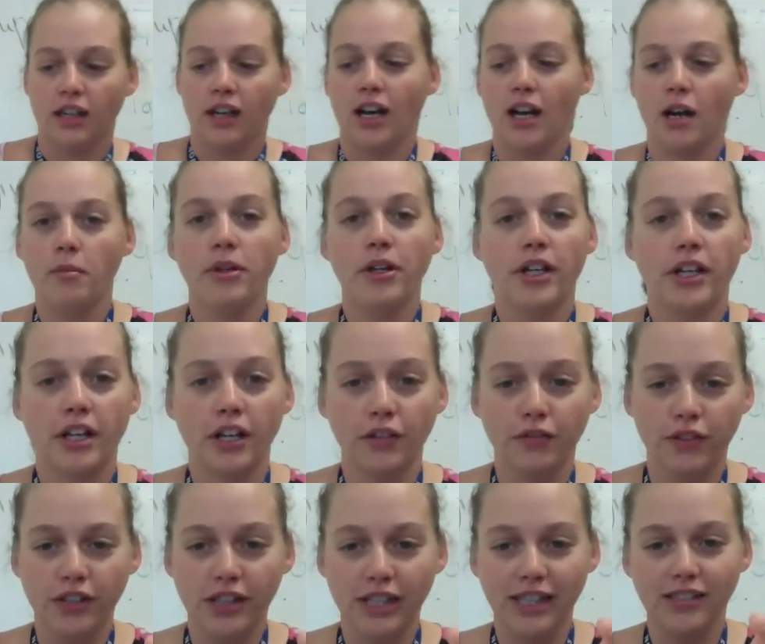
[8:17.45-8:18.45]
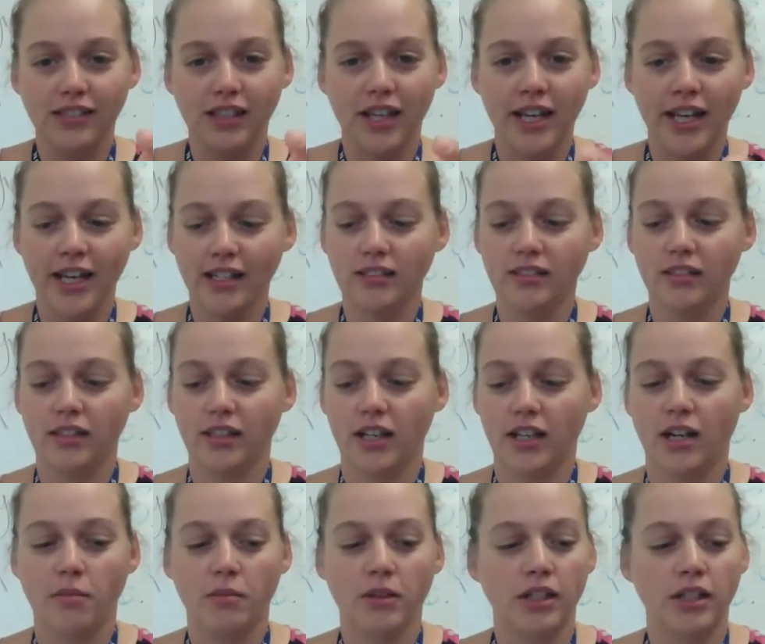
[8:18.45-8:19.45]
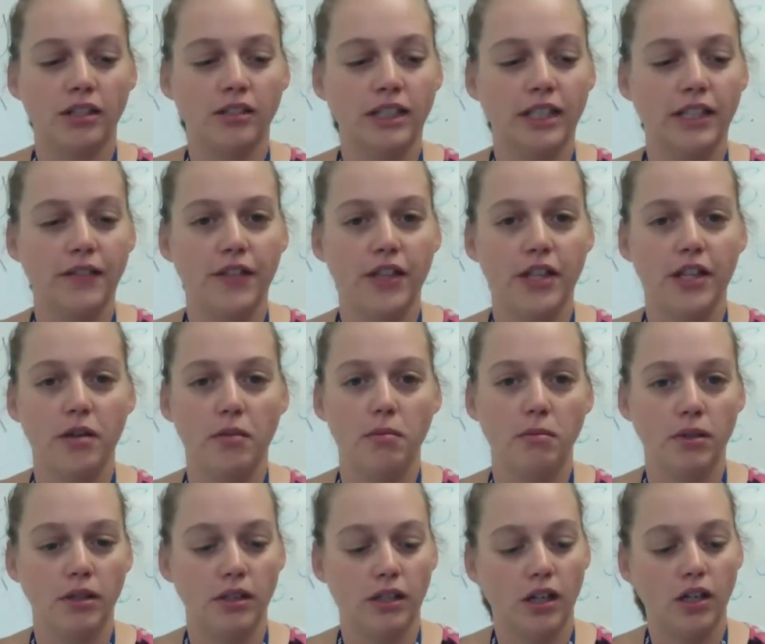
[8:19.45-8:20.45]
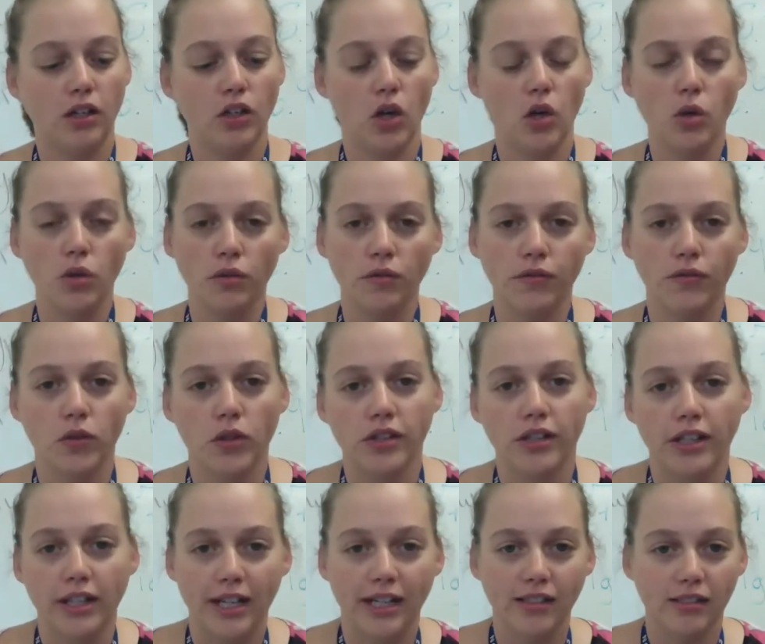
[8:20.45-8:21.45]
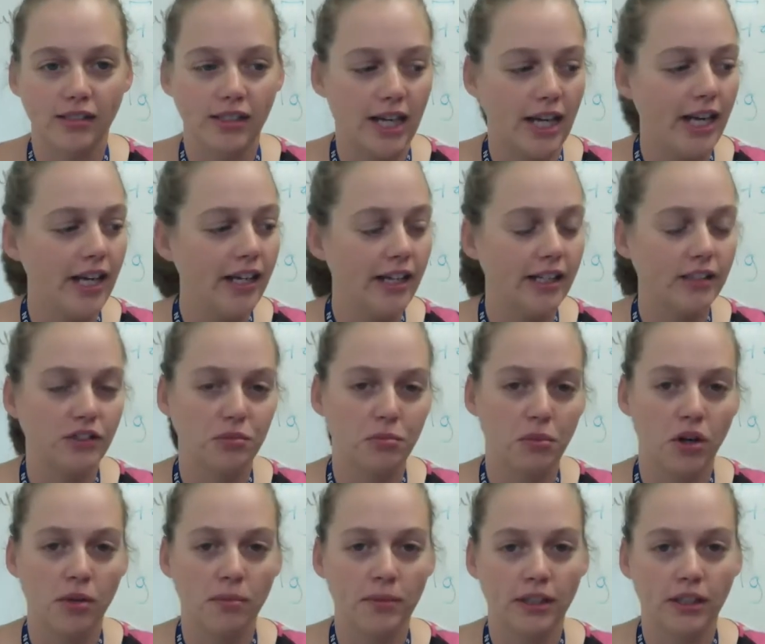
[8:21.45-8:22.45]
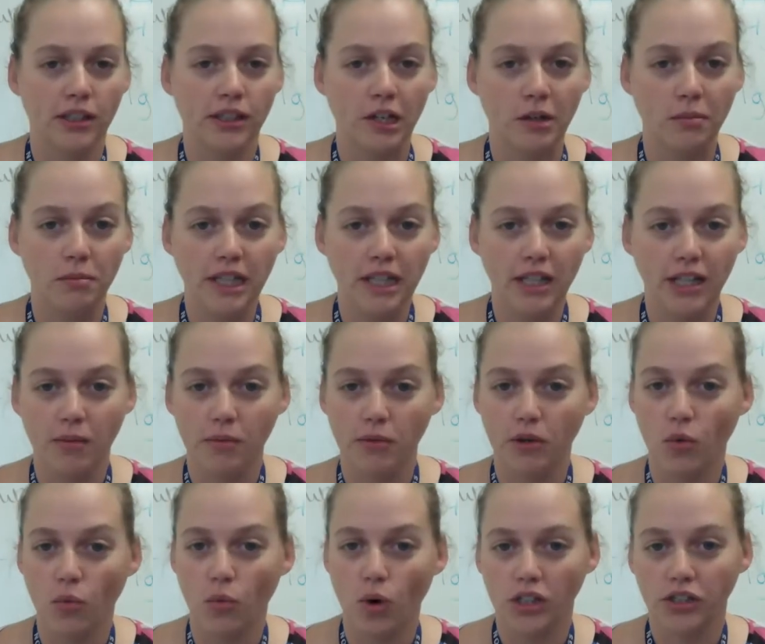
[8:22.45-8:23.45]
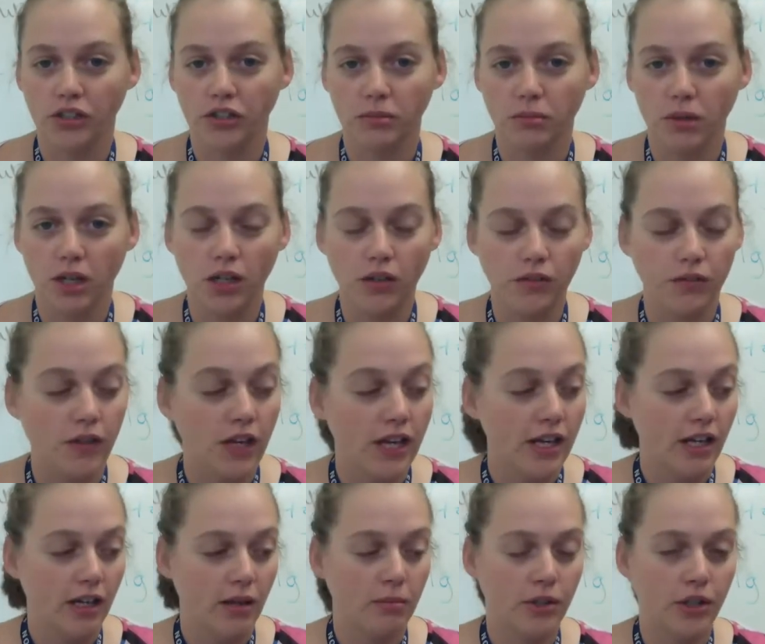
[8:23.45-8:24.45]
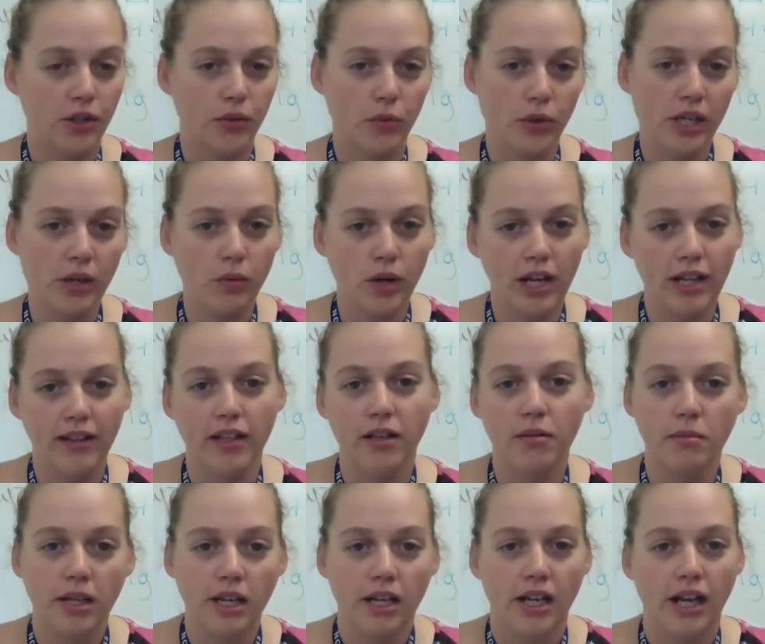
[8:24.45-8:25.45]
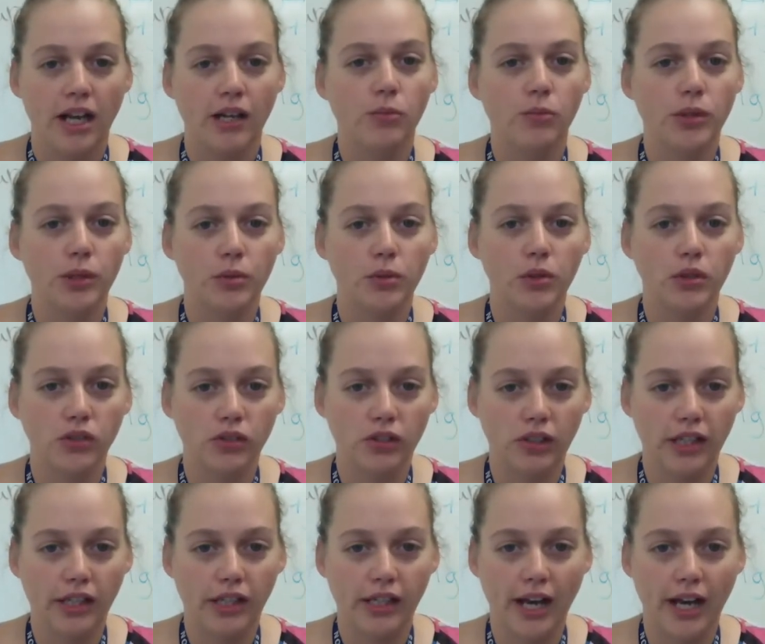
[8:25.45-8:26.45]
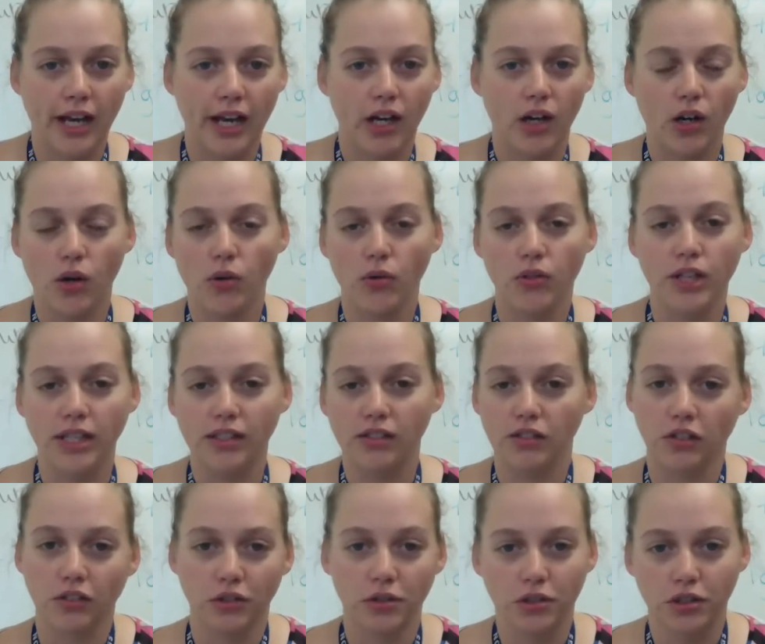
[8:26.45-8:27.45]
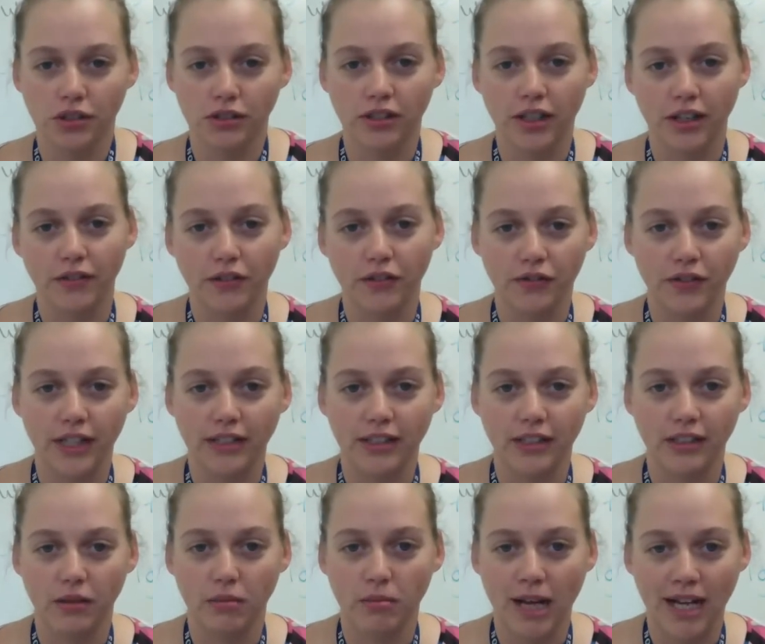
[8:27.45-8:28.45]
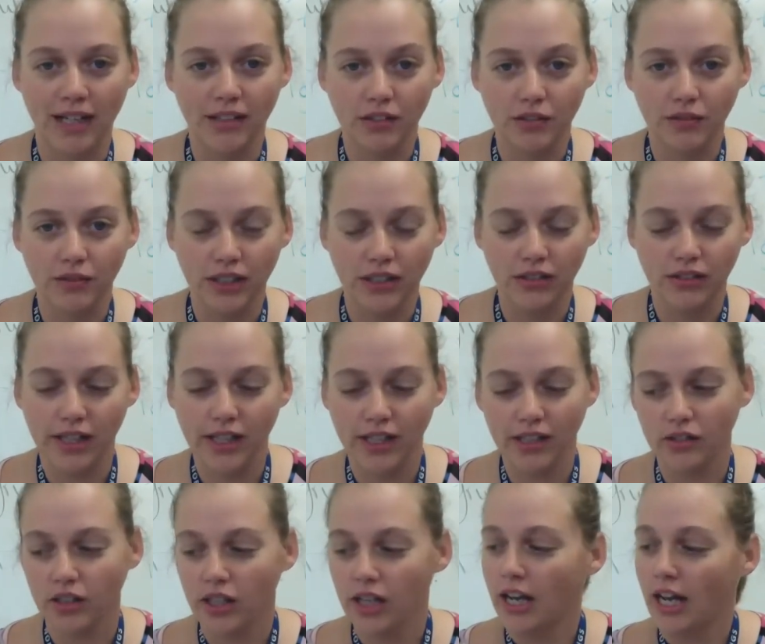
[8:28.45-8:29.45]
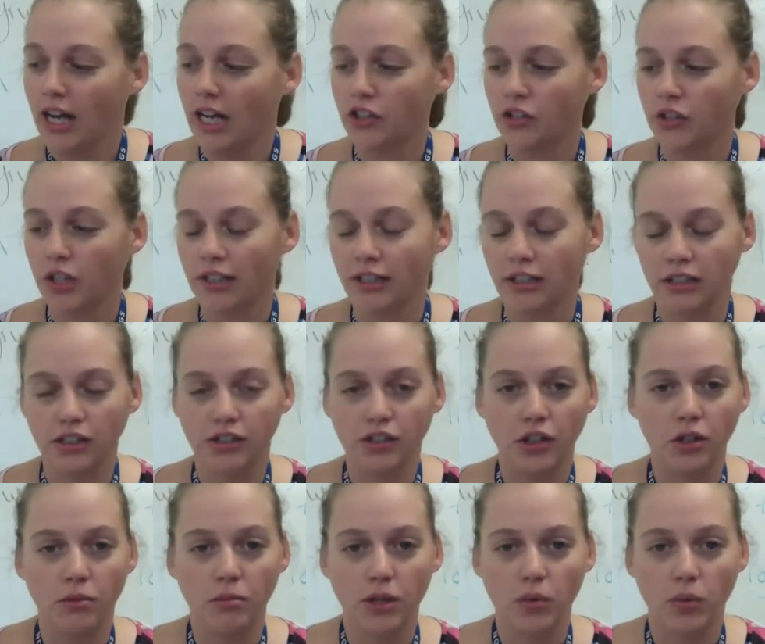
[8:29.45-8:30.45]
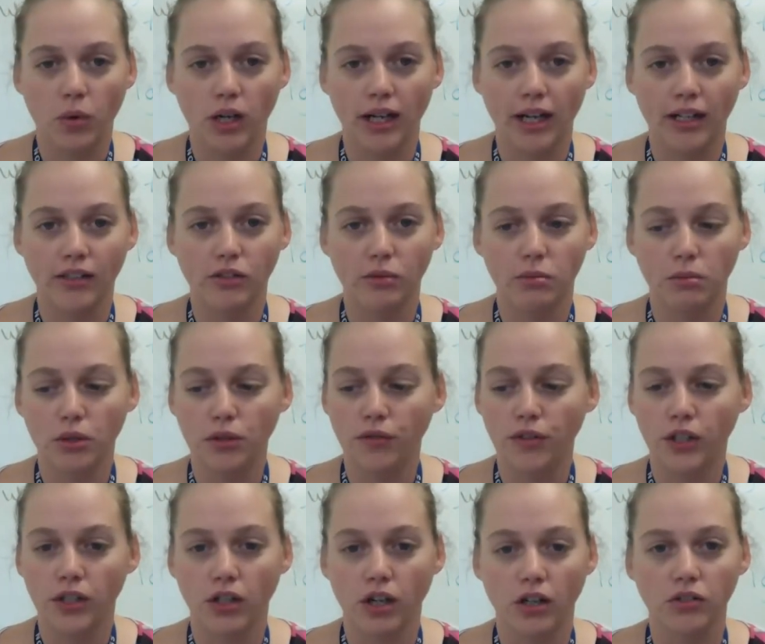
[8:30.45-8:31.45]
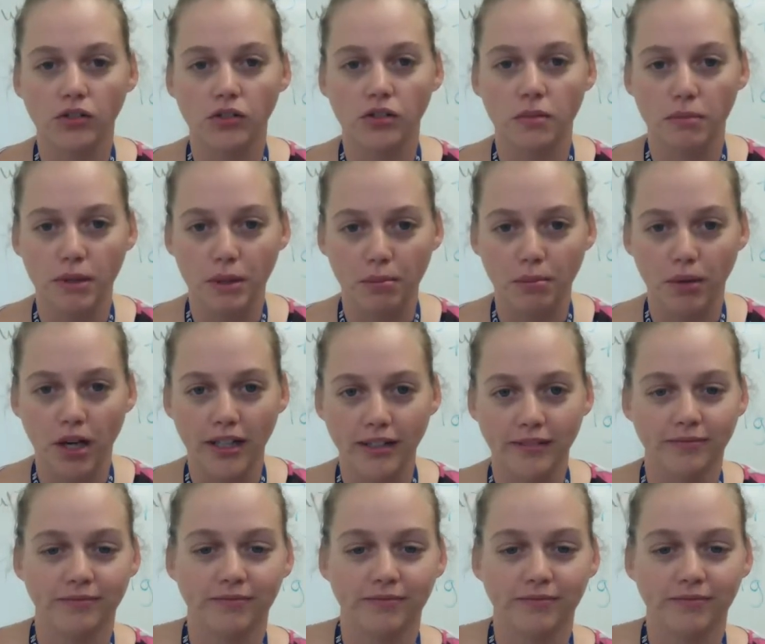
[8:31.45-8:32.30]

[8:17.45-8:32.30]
I'm going to cover these eggs and I'm going to leave them alone for the next day. And tomorrow I'm going to come in, I'm going to wash them off, I'm going to reweigh them, and we will see how these solutions have affected the mass of these eggs and try to determine what has moved across the membrane.